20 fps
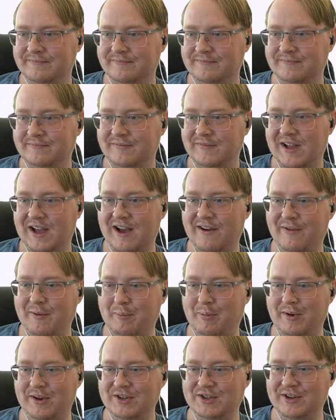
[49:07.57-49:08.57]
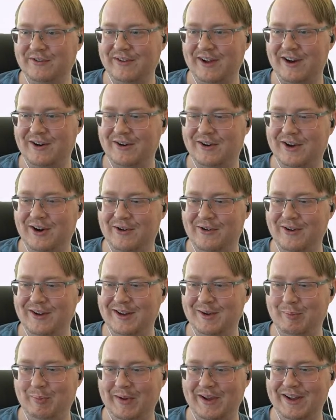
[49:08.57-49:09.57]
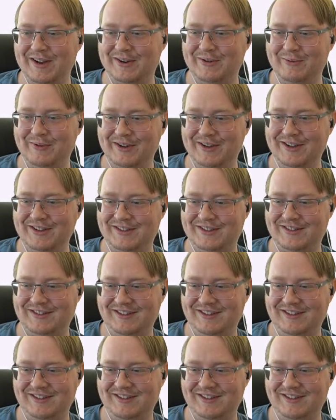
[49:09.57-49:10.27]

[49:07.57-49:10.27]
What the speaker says: Have a bunch of outgoing bandwidth?